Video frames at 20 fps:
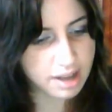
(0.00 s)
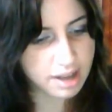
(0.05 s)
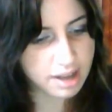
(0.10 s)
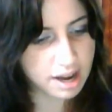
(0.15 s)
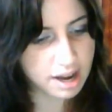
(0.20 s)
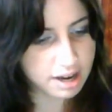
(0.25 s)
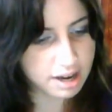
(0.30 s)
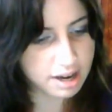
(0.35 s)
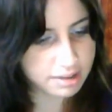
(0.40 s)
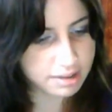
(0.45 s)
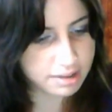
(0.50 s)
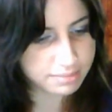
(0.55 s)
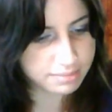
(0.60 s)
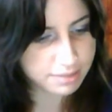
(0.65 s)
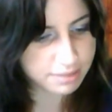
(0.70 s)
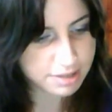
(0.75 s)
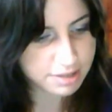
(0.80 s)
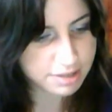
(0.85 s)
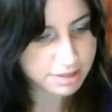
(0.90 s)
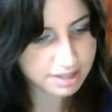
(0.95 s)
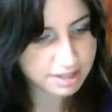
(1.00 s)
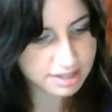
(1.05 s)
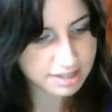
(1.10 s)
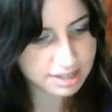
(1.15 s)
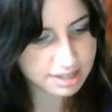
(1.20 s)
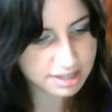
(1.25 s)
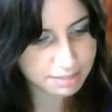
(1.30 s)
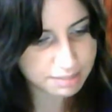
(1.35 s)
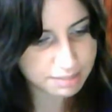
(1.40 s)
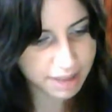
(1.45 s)
I'm just gonna
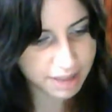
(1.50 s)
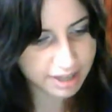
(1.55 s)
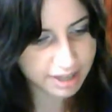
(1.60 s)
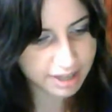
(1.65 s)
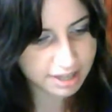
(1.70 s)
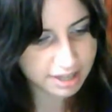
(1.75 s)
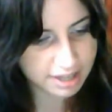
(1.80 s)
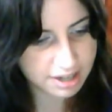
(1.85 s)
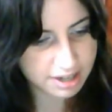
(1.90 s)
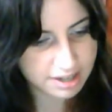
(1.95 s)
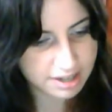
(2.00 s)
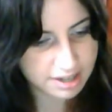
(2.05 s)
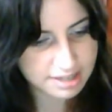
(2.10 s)
see the back here.